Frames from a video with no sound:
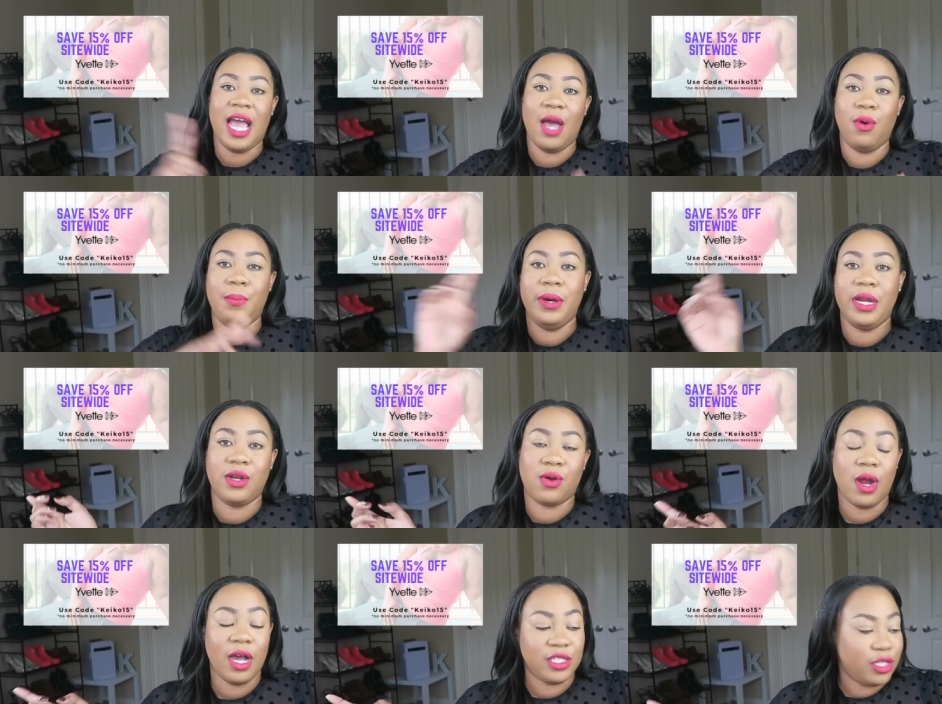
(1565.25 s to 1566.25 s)
I will put it
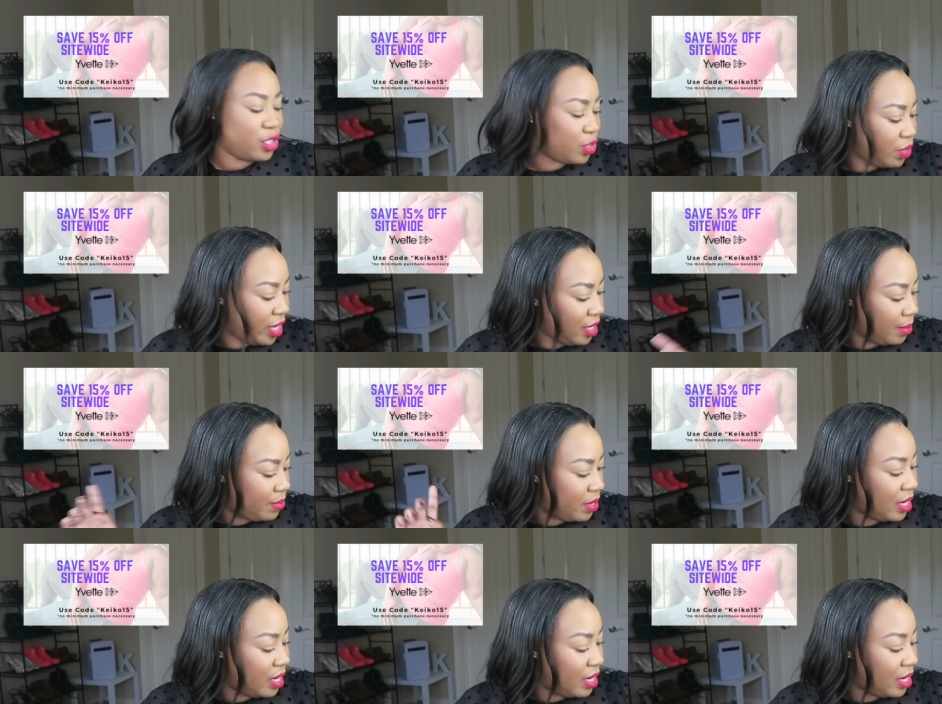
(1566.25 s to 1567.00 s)
across the screen and